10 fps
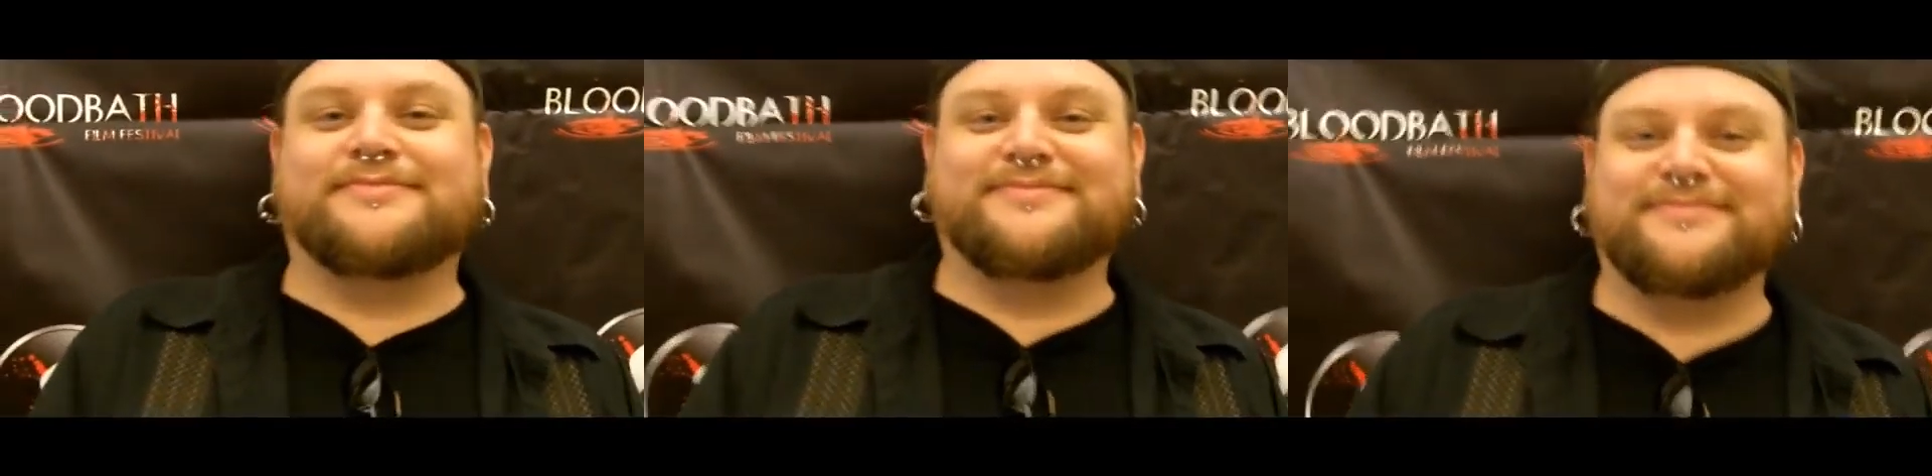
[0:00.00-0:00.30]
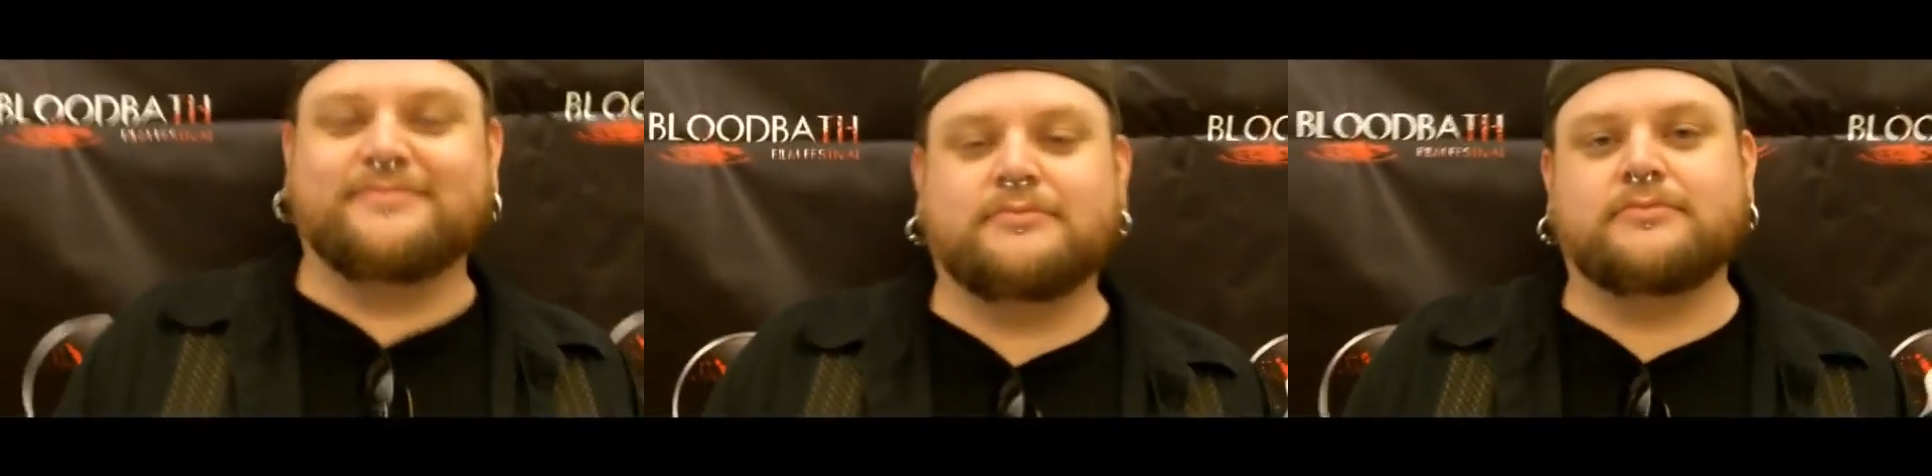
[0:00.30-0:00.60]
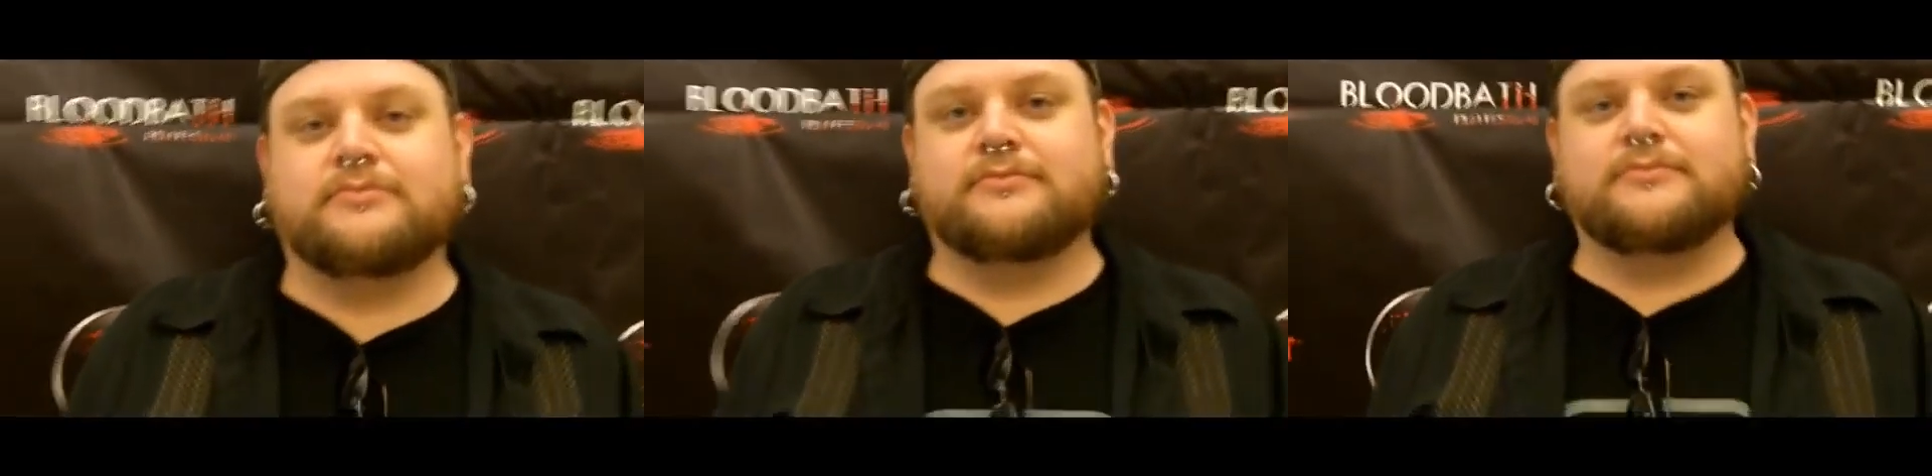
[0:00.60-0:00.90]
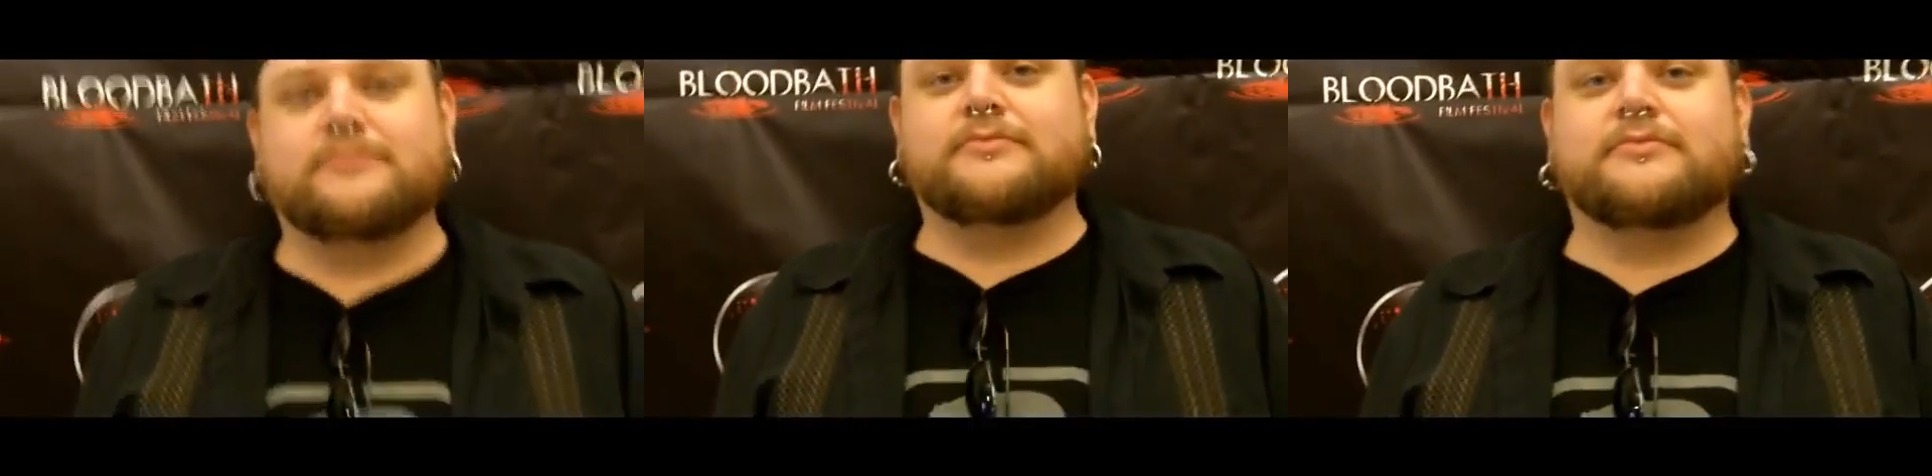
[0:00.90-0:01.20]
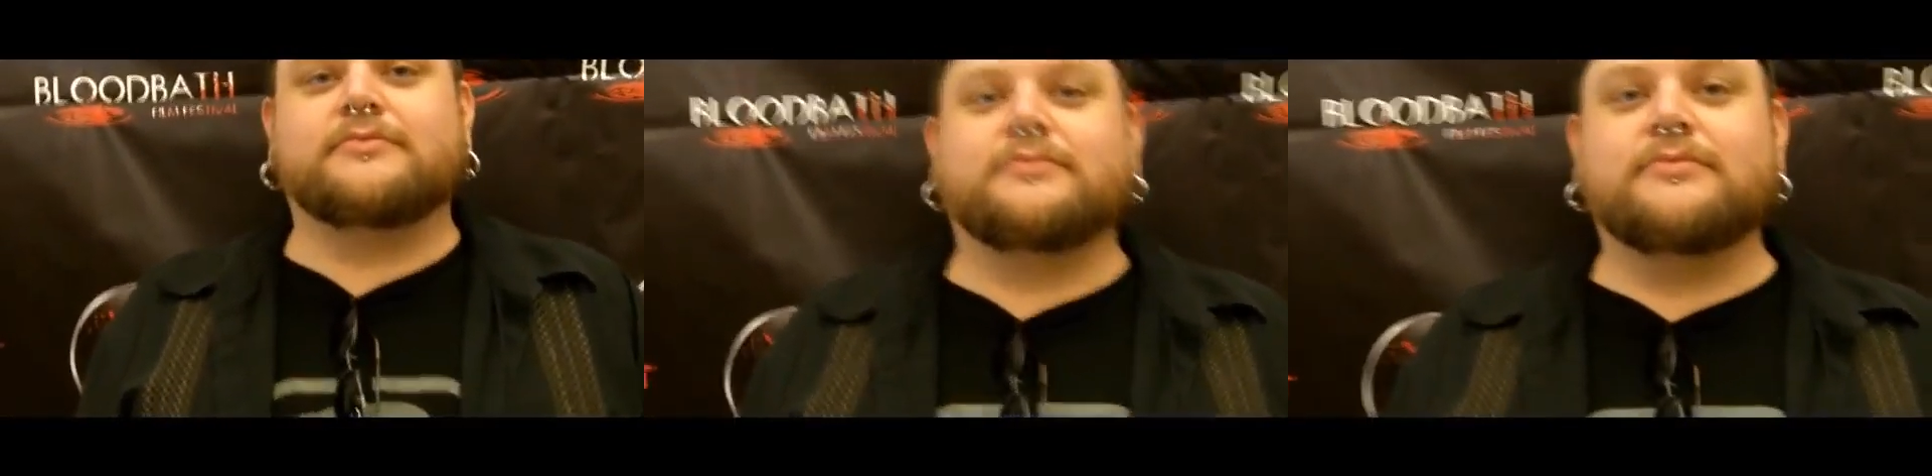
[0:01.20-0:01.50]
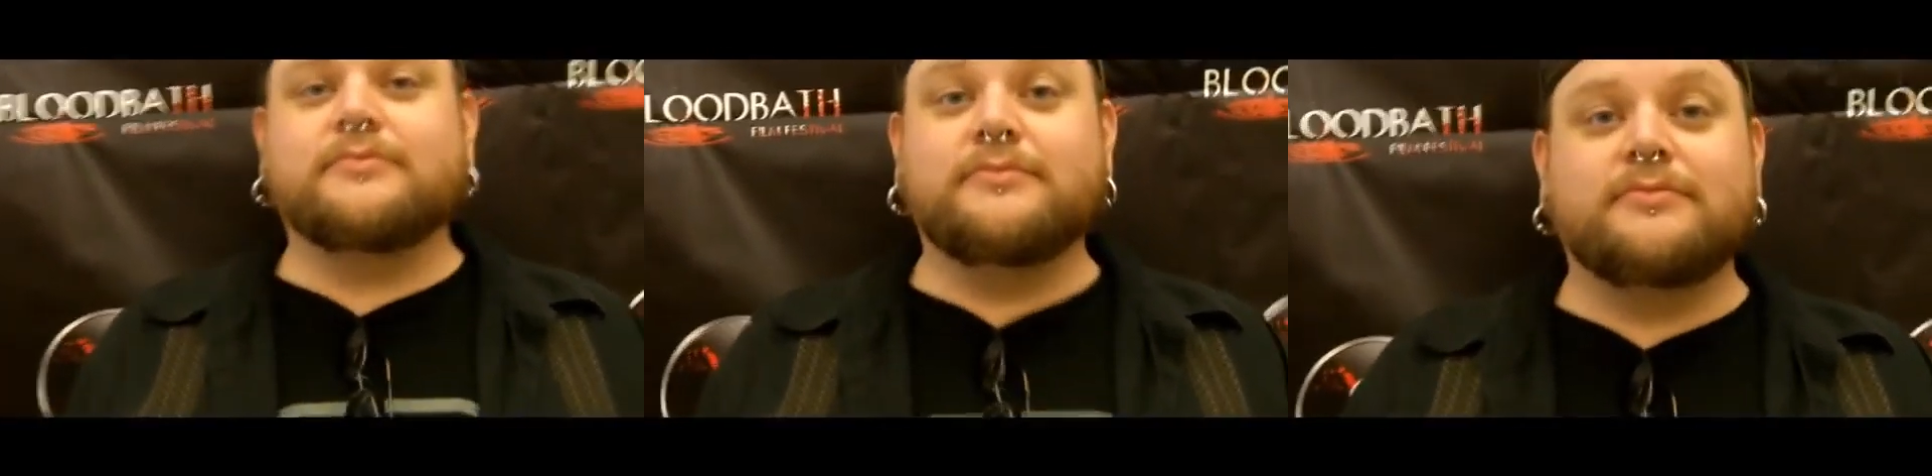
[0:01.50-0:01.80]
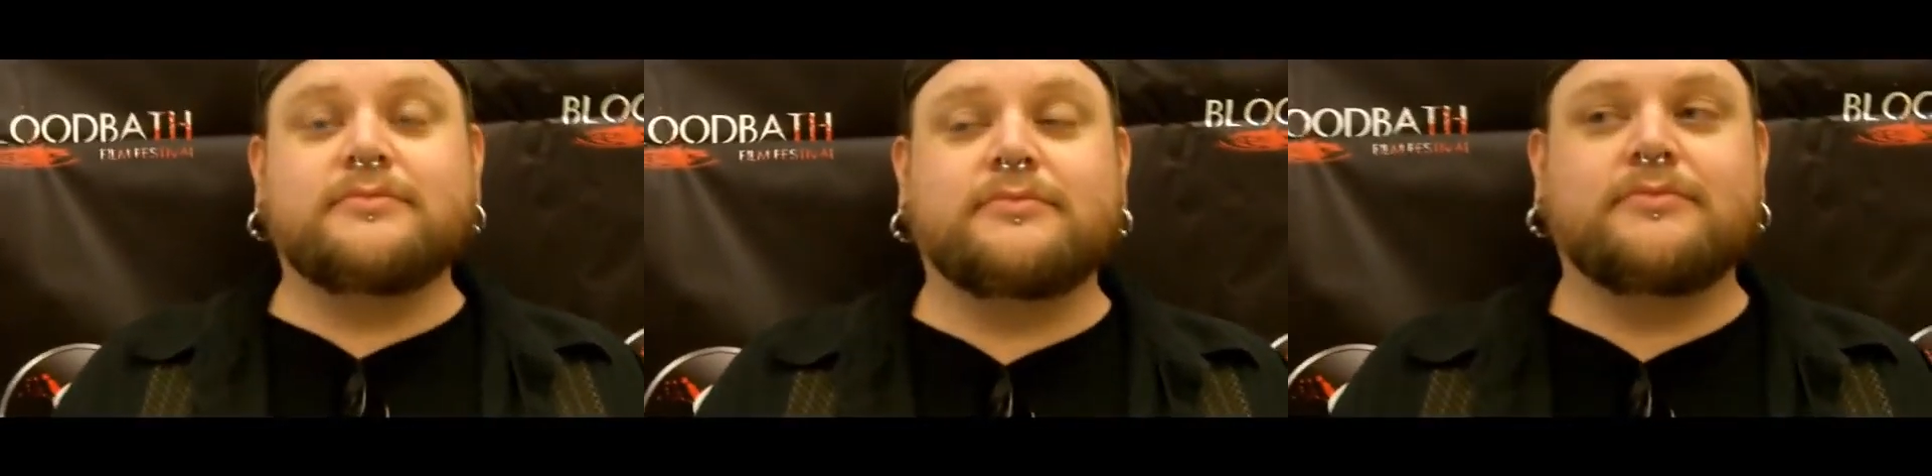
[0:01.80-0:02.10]
He's right there. What's been your favorite
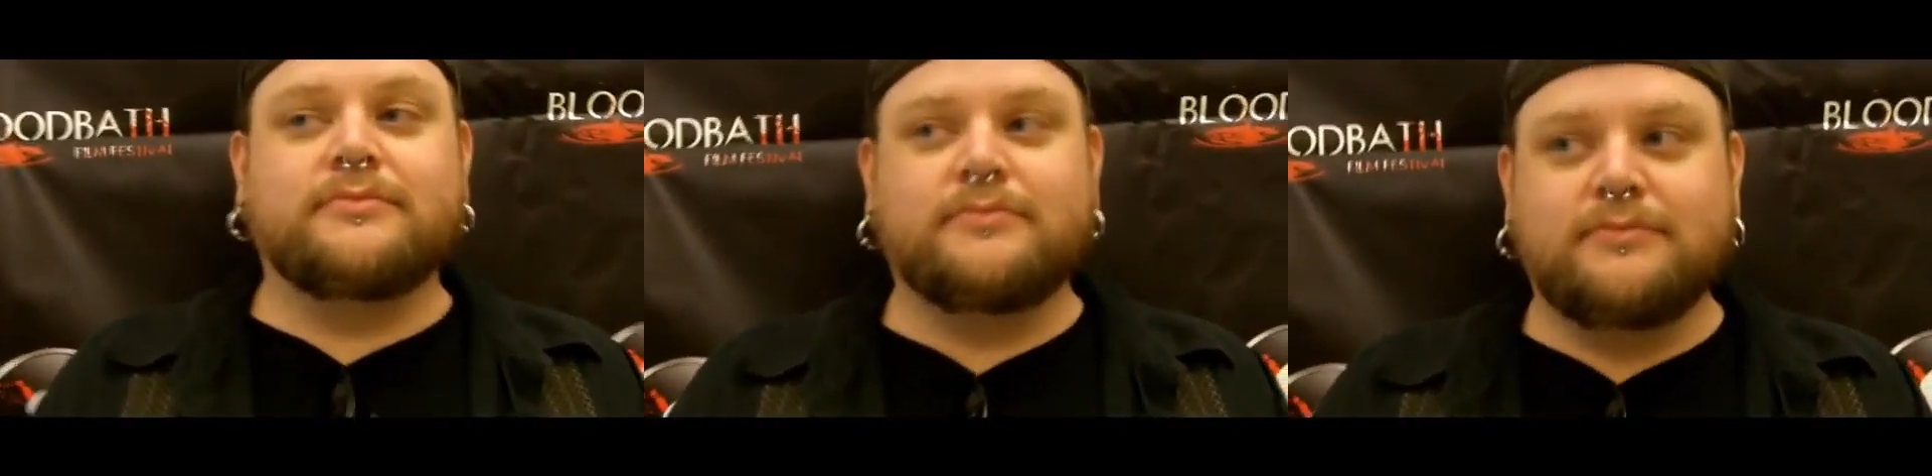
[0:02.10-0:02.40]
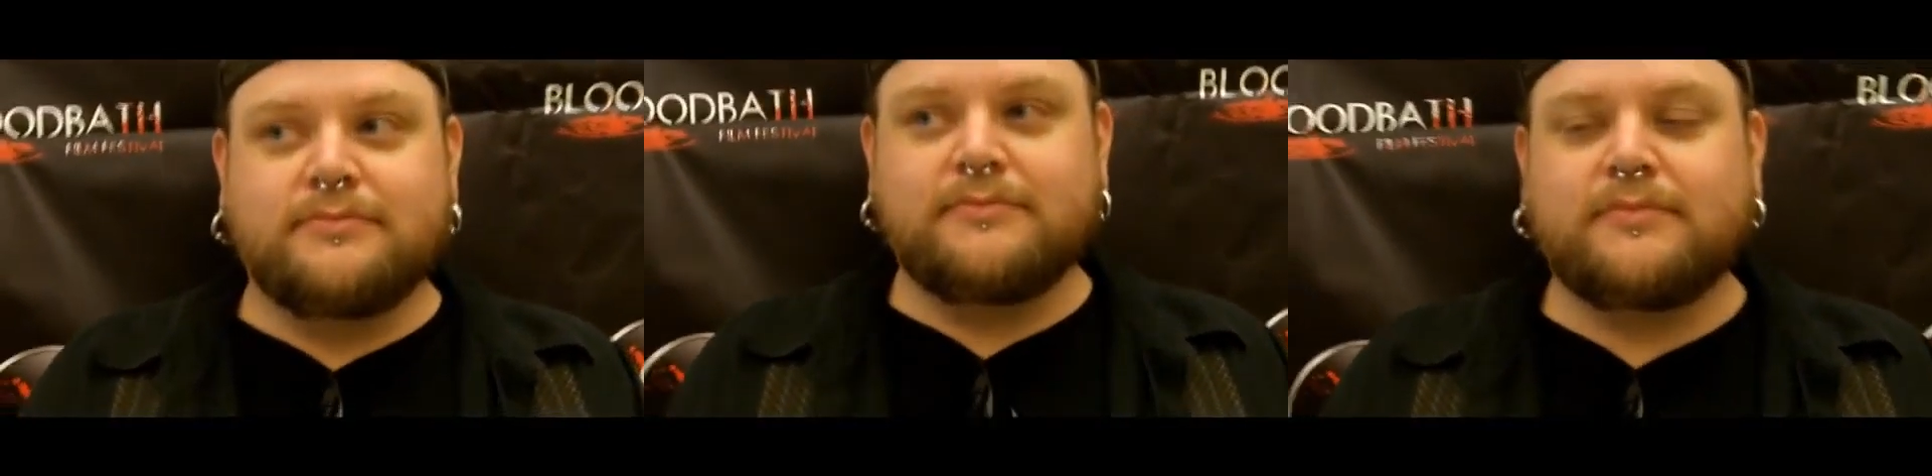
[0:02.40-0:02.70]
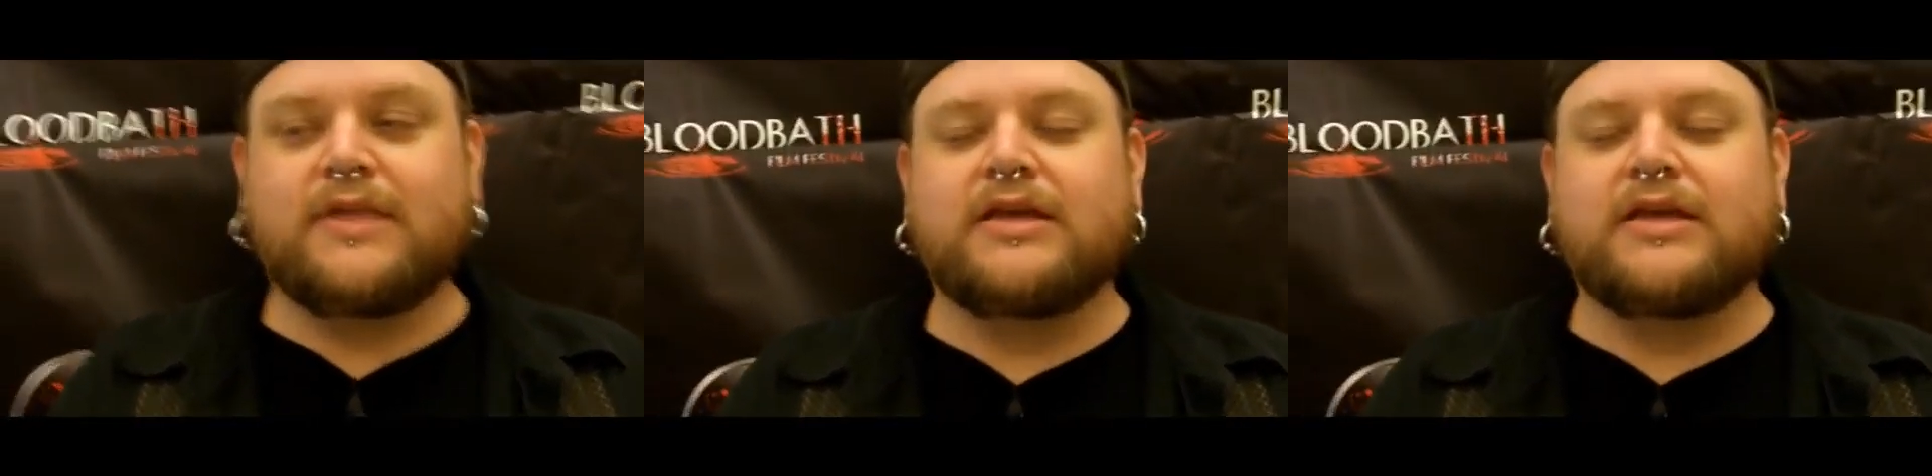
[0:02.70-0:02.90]
thing you've seen all day today?